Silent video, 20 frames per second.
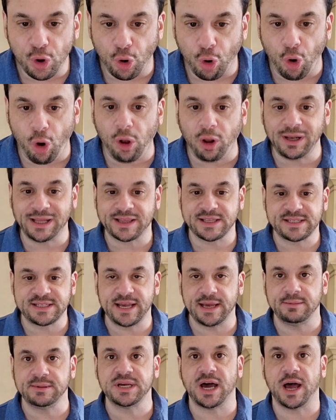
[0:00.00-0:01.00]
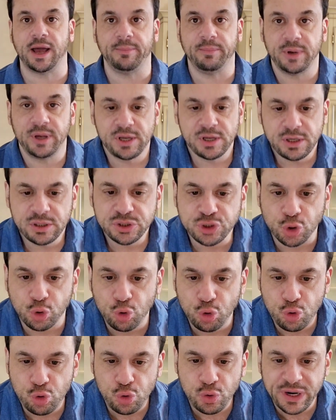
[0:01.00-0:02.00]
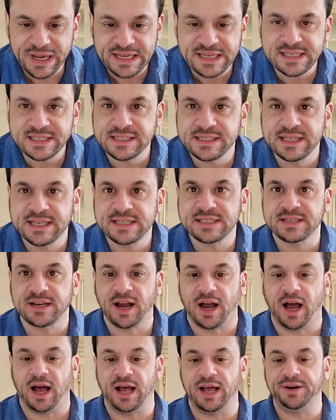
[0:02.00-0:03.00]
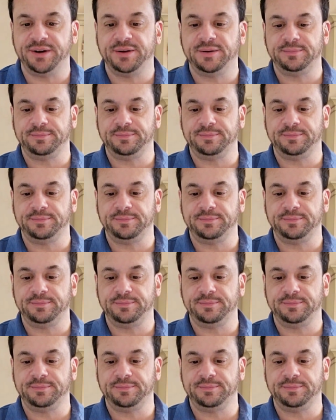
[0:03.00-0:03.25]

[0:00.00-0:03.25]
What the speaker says: all at the same time. So who is this God?